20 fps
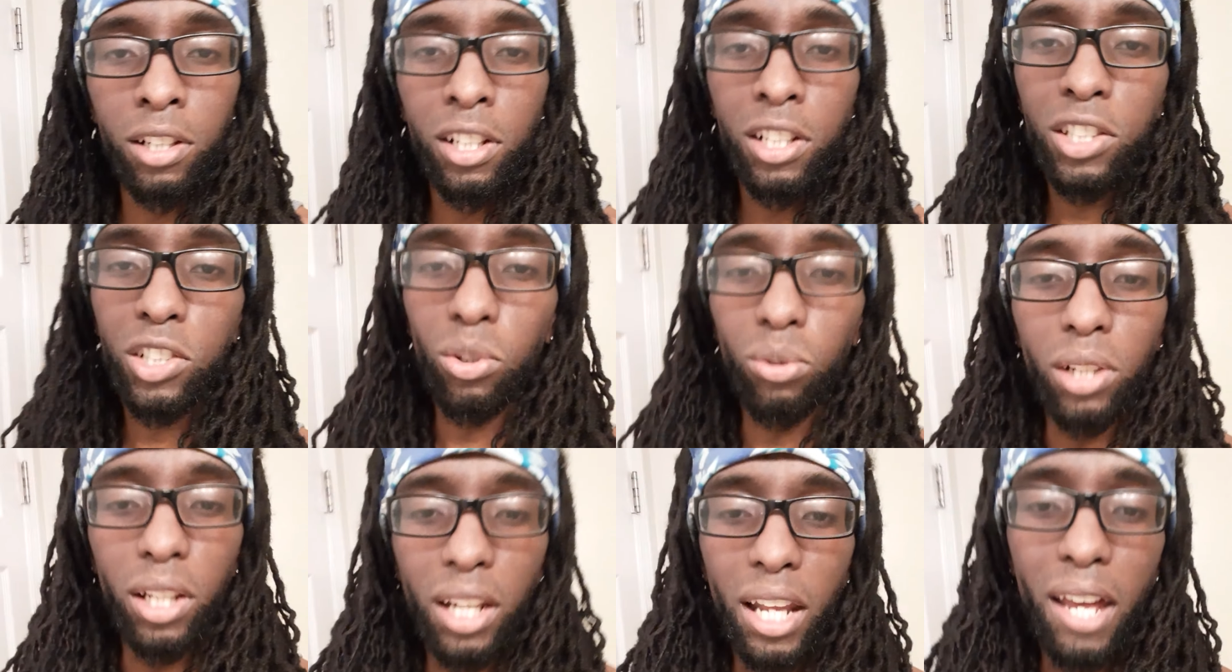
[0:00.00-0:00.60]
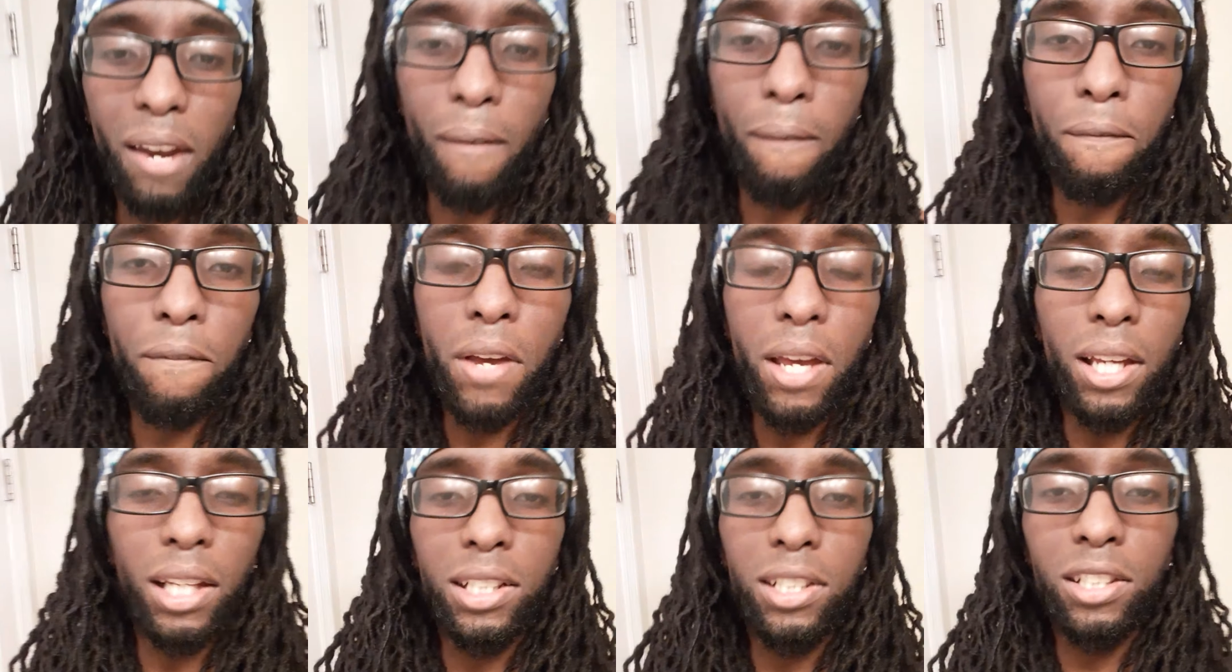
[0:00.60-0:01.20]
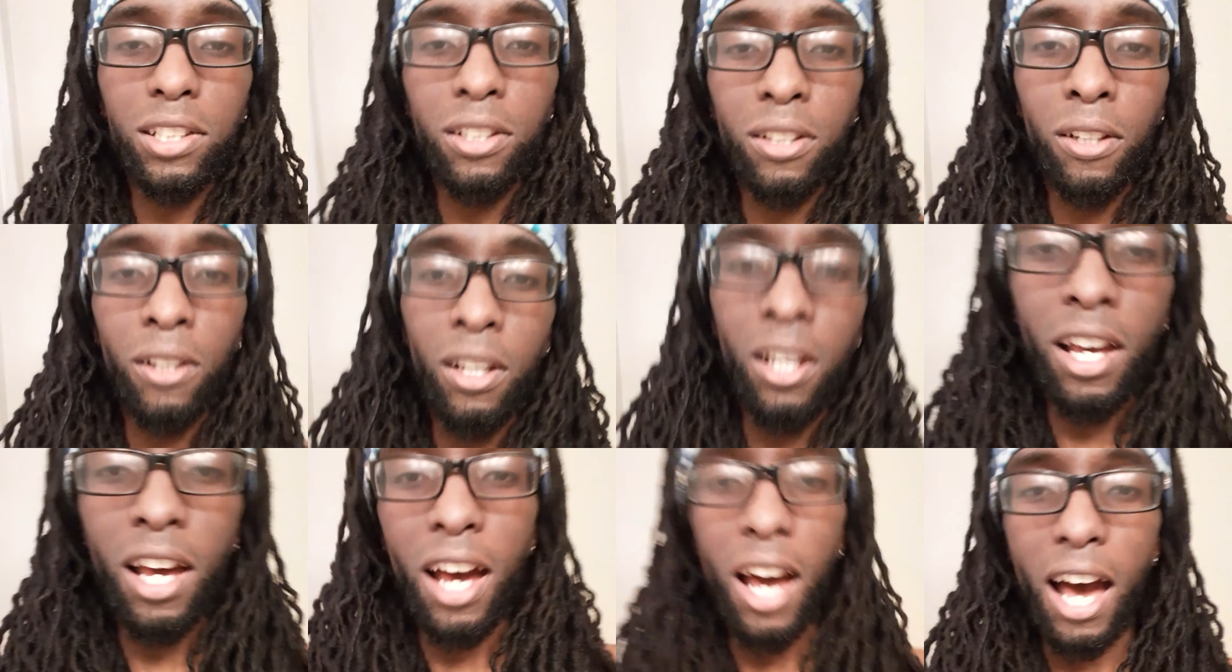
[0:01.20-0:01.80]
So then that affects
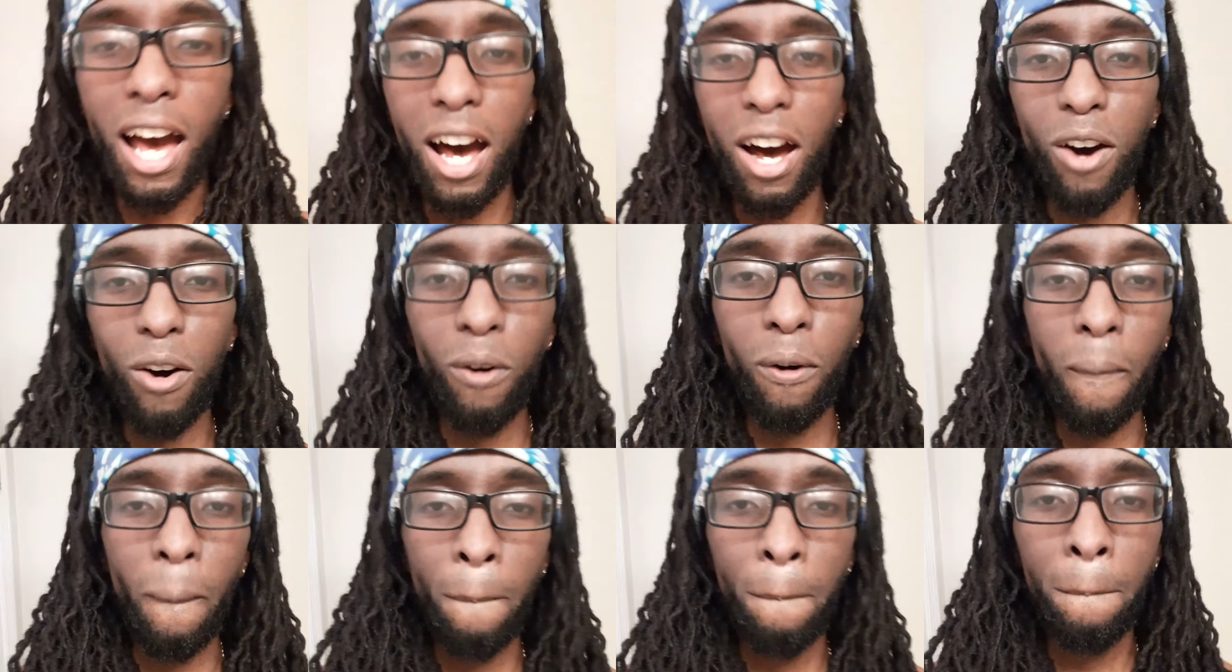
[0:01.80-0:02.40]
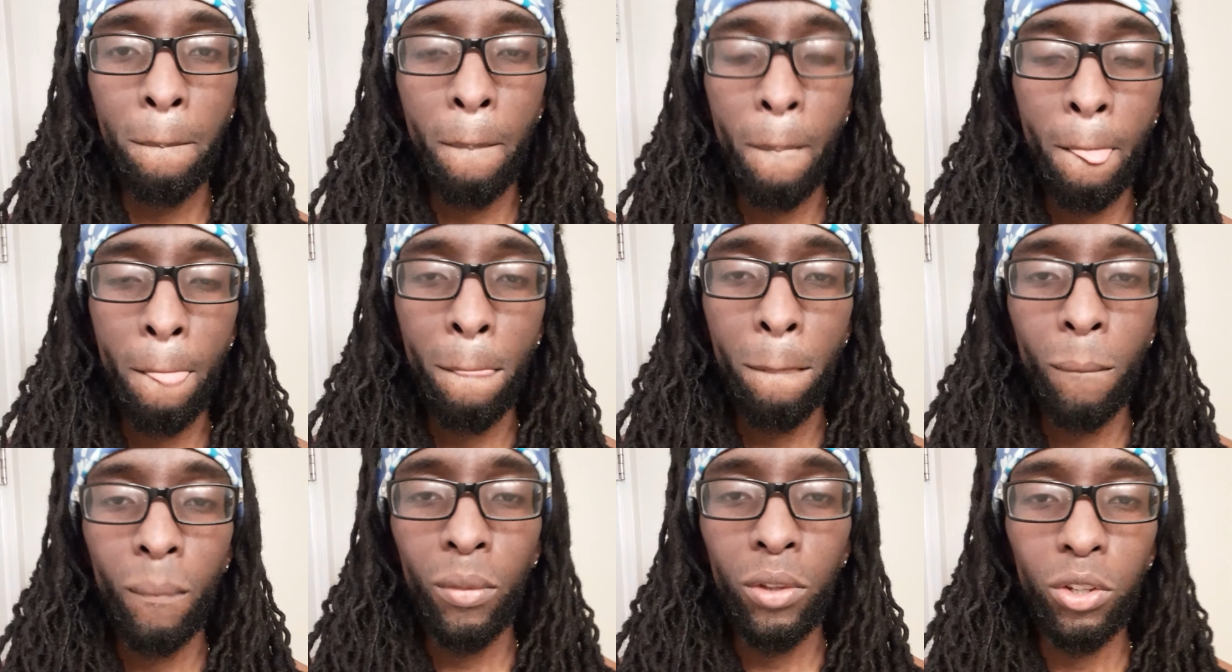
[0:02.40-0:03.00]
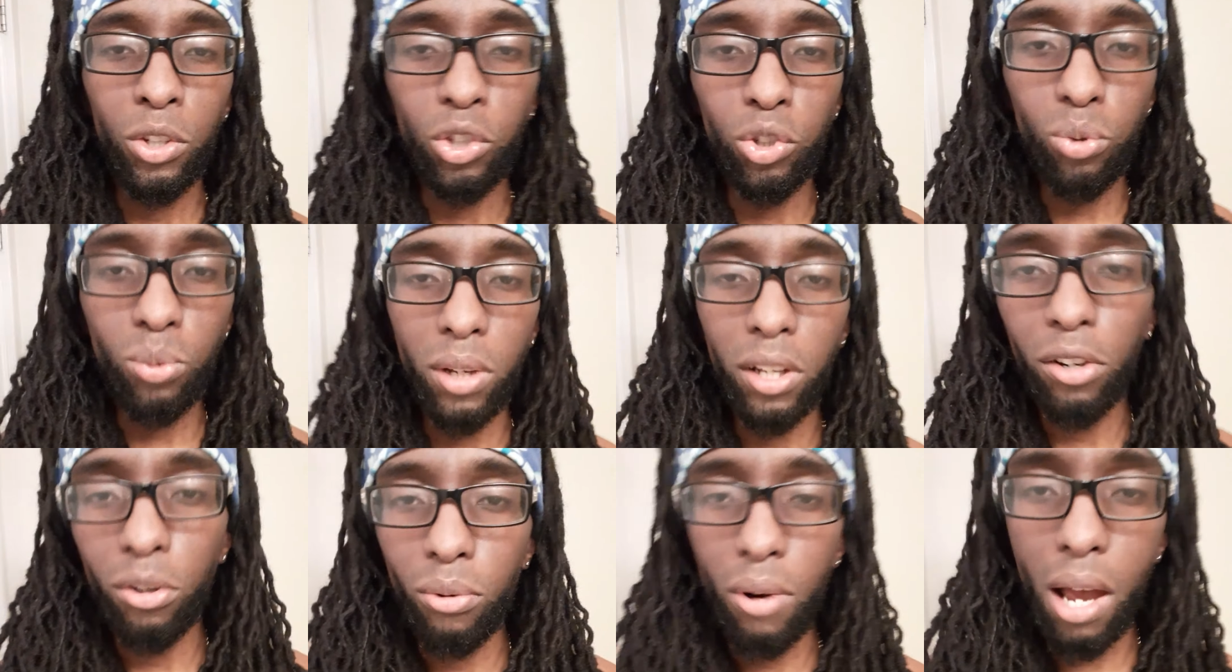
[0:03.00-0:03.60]
how you
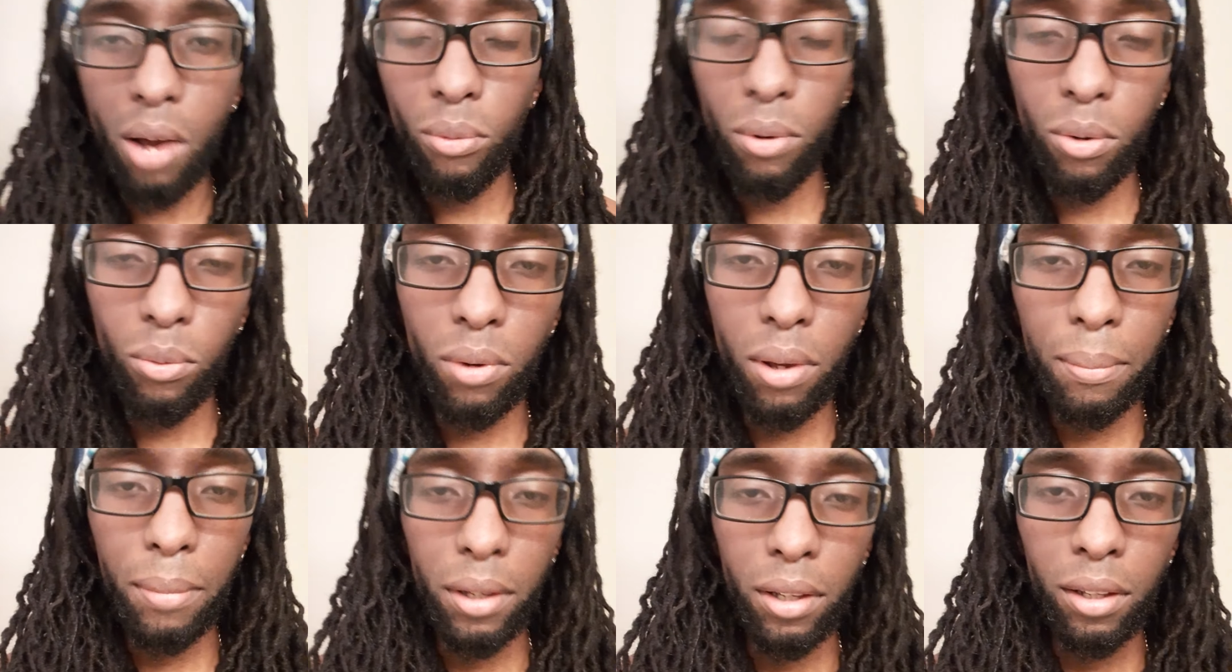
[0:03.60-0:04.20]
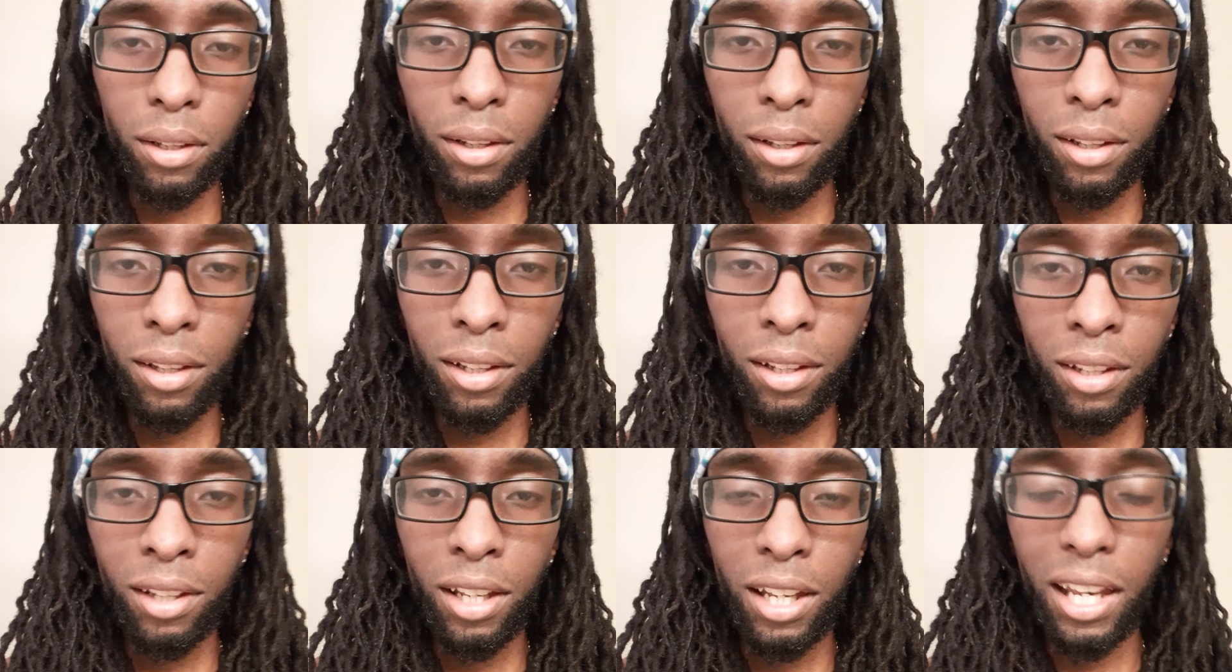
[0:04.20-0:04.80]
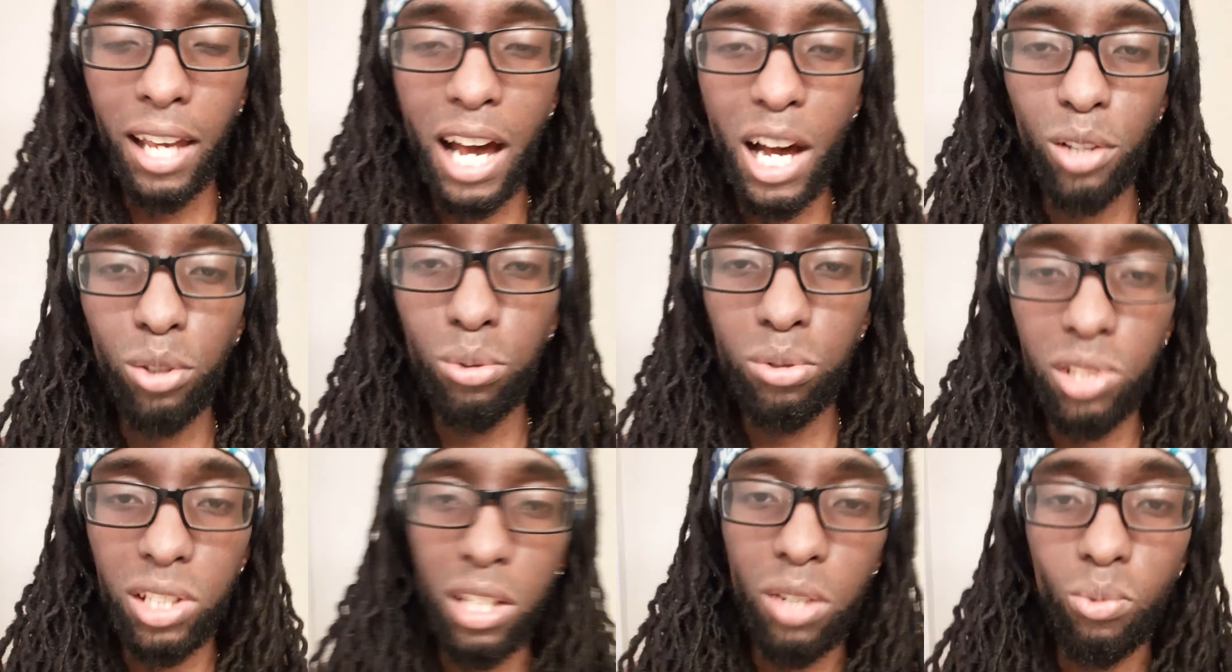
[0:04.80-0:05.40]
interact with women and how you
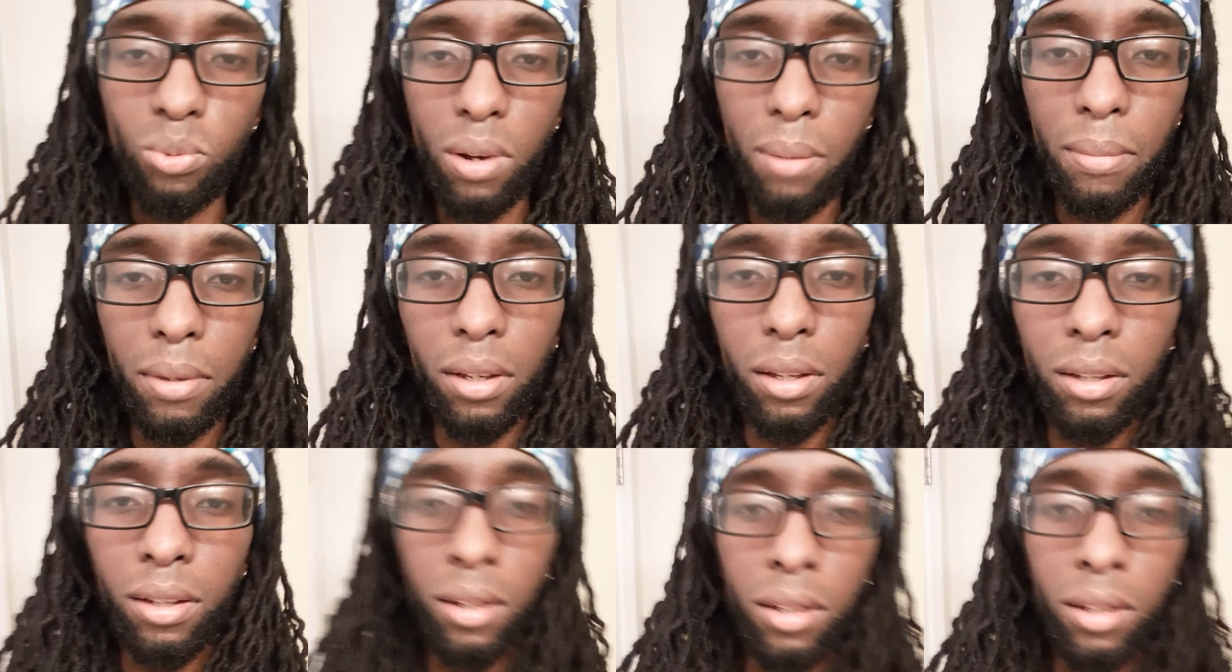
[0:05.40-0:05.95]
see women